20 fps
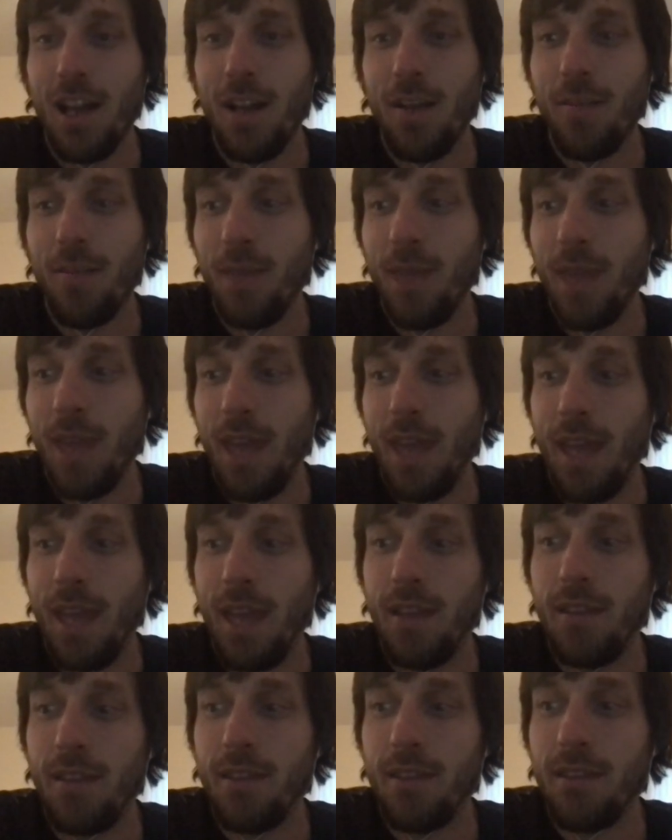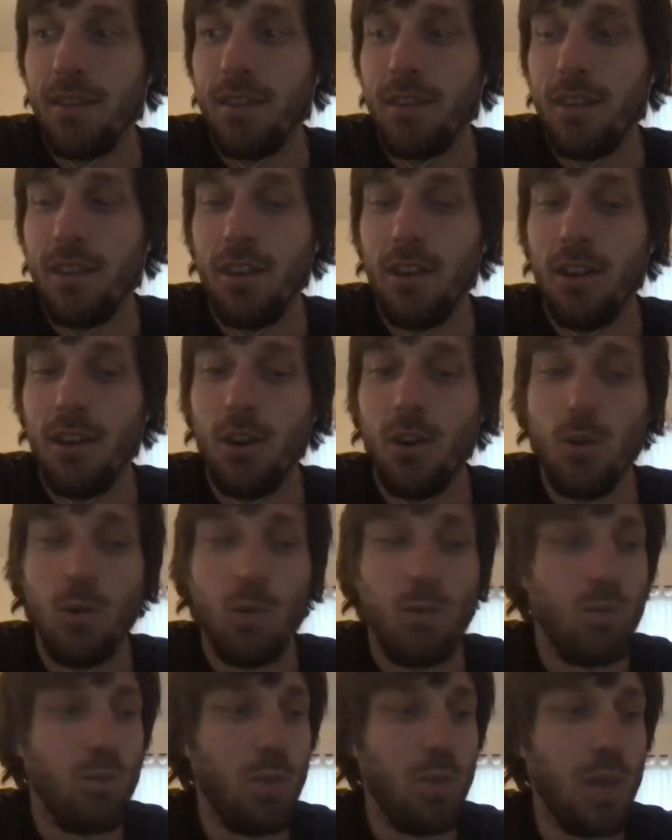And you know,
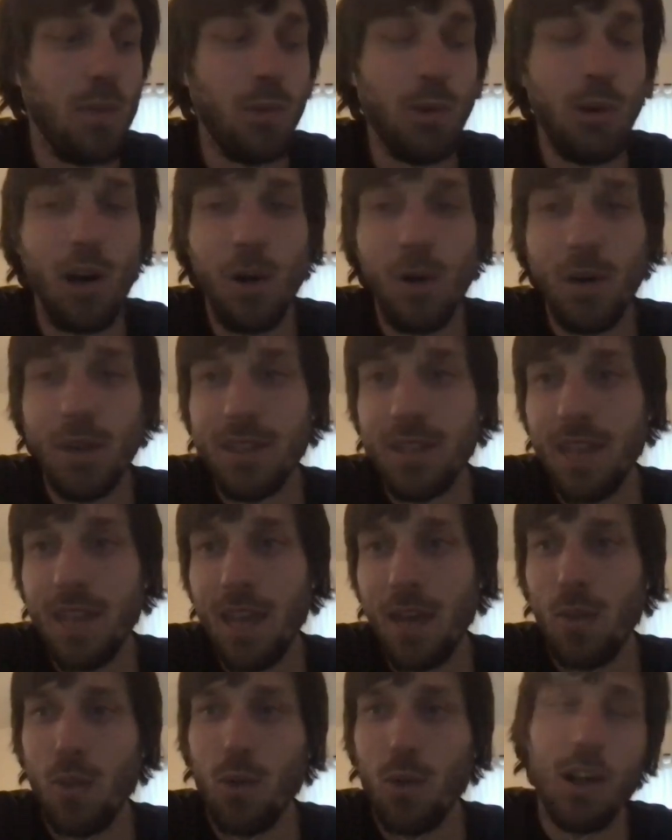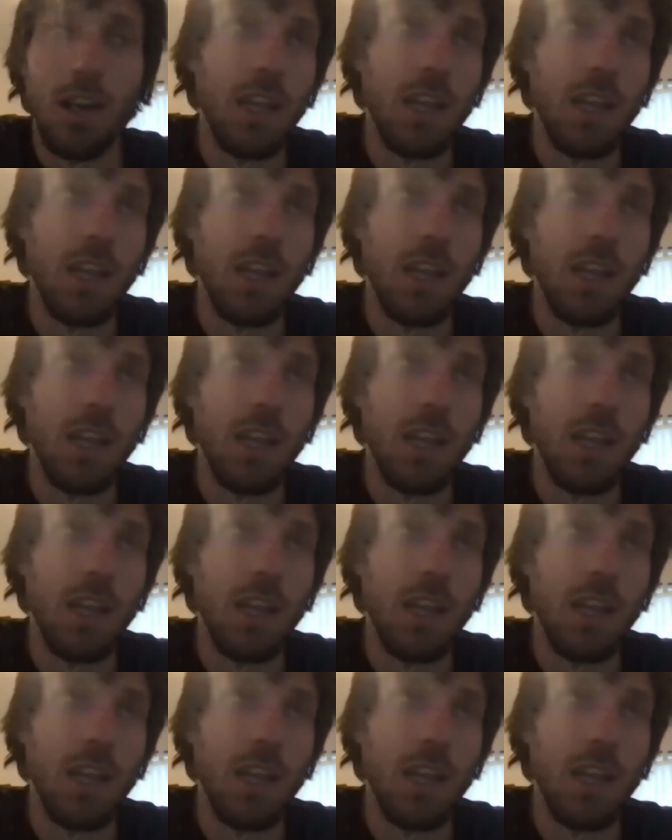people always say, well,